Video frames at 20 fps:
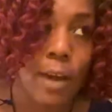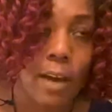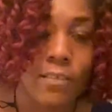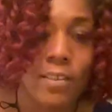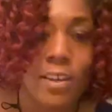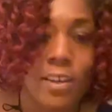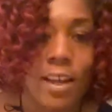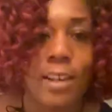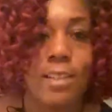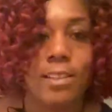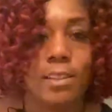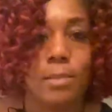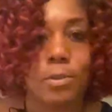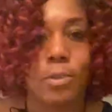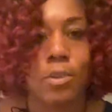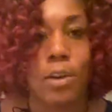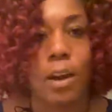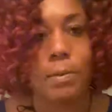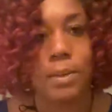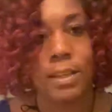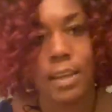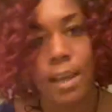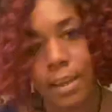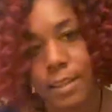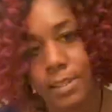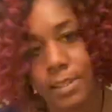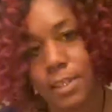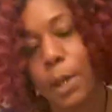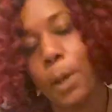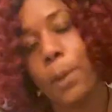not subscribed
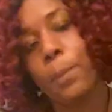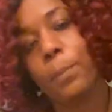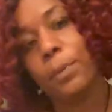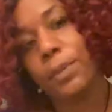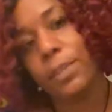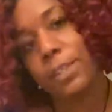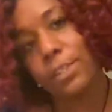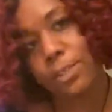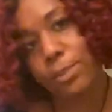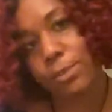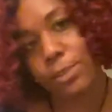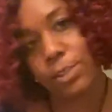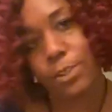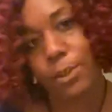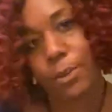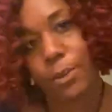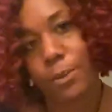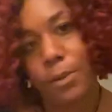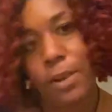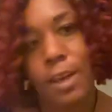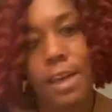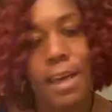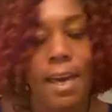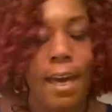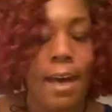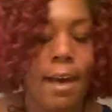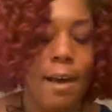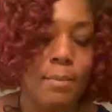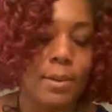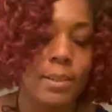yet, please do so.
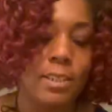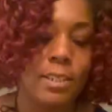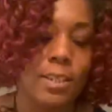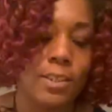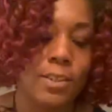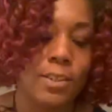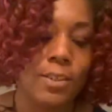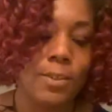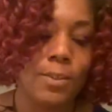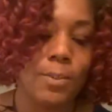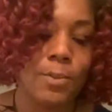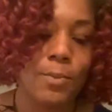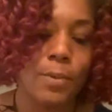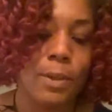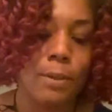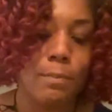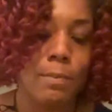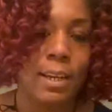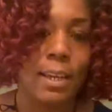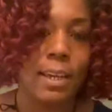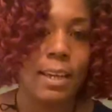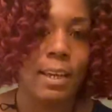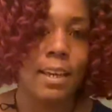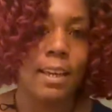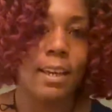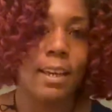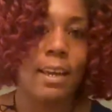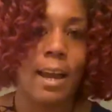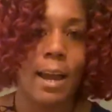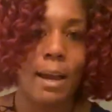Until we meet
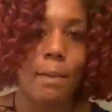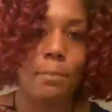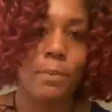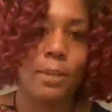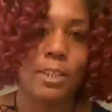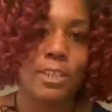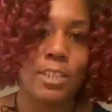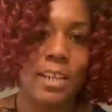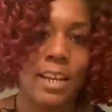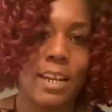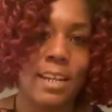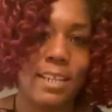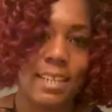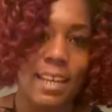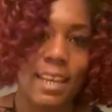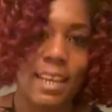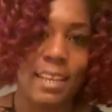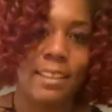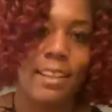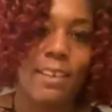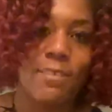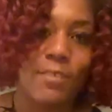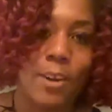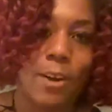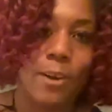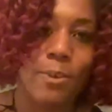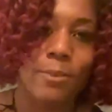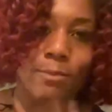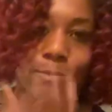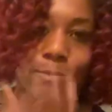again, I appreciate and love y'all.